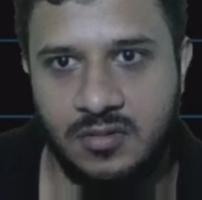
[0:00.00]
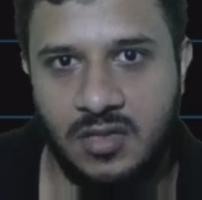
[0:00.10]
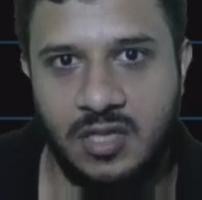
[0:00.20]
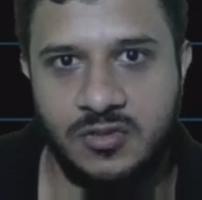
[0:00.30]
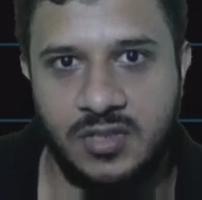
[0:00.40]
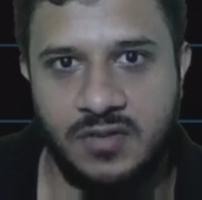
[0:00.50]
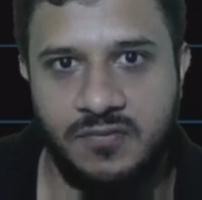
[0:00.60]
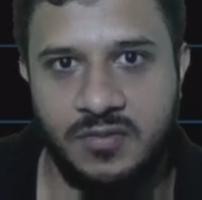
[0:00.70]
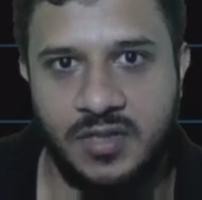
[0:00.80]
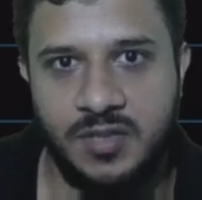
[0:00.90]
Actually,
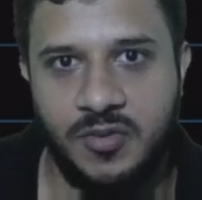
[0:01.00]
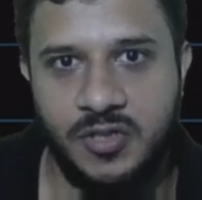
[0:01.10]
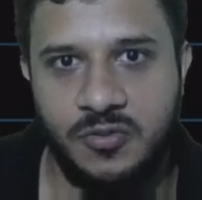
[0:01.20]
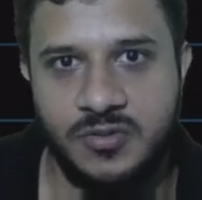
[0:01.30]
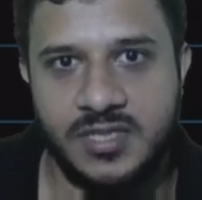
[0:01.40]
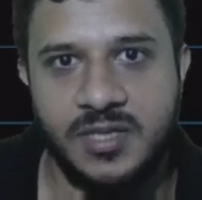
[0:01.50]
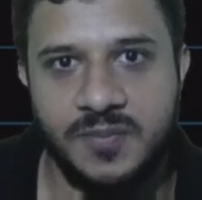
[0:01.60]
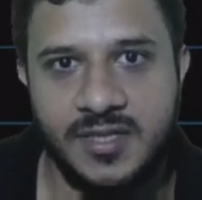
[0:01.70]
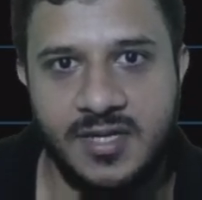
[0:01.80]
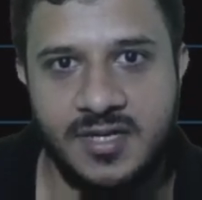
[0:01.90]
anybody who sent
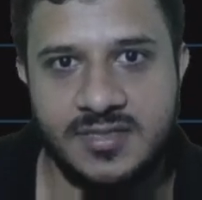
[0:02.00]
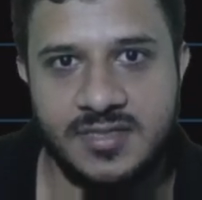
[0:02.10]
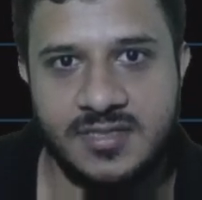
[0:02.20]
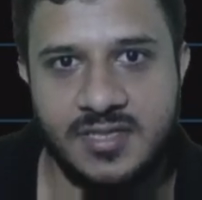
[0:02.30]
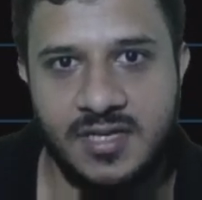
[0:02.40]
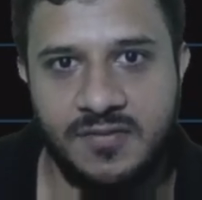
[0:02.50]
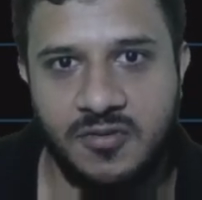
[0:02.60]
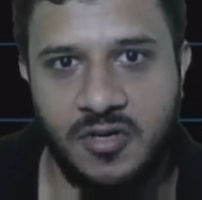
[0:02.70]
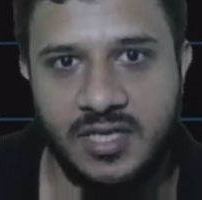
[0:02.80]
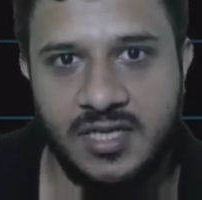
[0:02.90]
me the answers, they
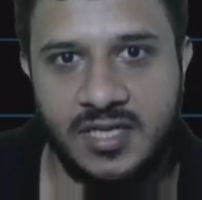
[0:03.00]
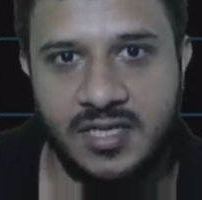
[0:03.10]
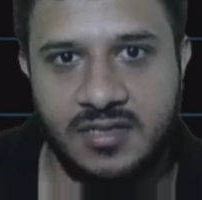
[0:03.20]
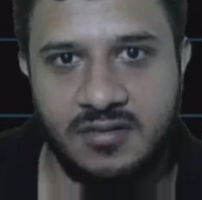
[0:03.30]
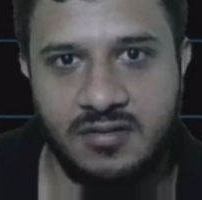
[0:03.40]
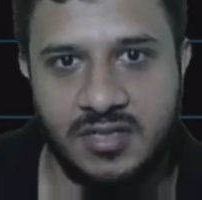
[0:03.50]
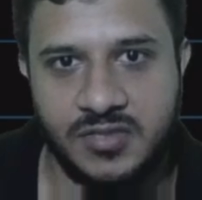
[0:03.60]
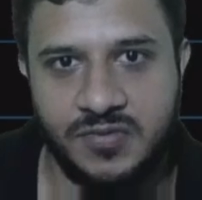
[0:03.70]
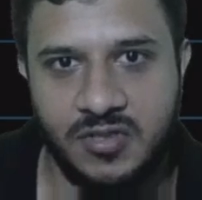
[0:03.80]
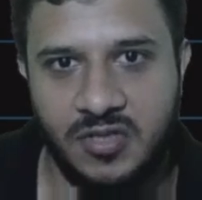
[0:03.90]
have got it correct.
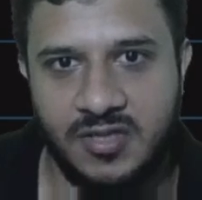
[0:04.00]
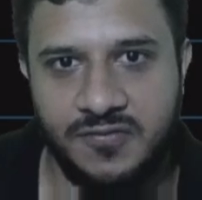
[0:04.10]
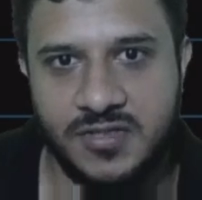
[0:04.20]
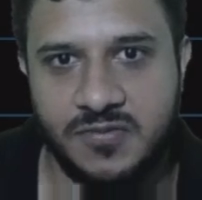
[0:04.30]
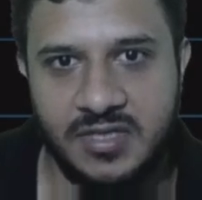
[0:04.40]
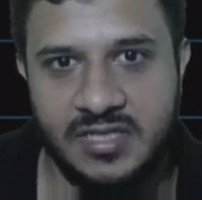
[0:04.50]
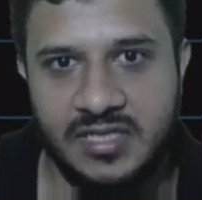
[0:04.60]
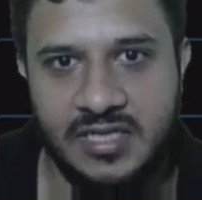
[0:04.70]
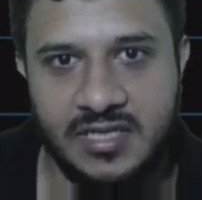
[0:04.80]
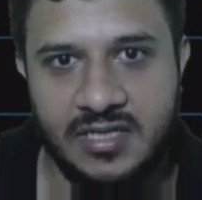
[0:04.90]
Ashwin got the first one a
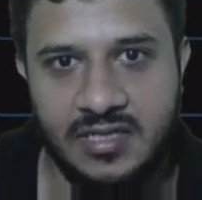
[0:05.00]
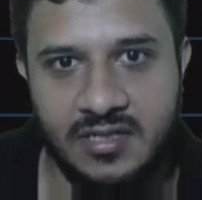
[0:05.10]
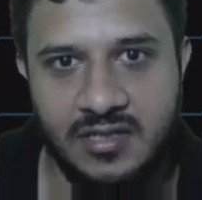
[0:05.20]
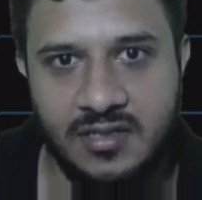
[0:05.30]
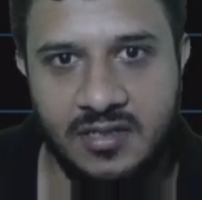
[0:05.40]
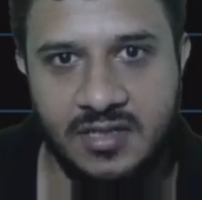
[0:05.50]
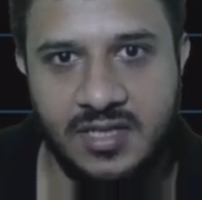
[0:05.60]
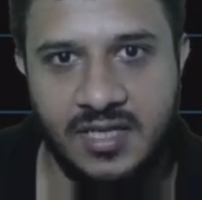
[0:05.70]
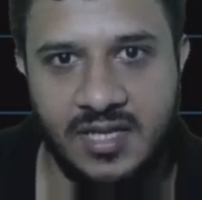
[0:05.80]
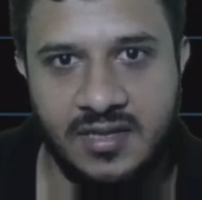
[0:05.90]
little
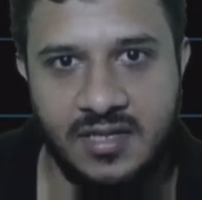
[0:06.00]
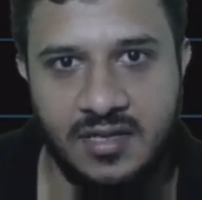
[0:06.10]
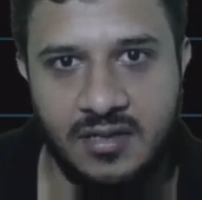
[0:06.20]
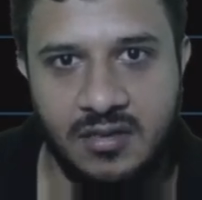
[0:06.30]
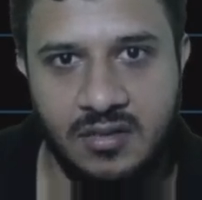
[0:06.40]
here and there.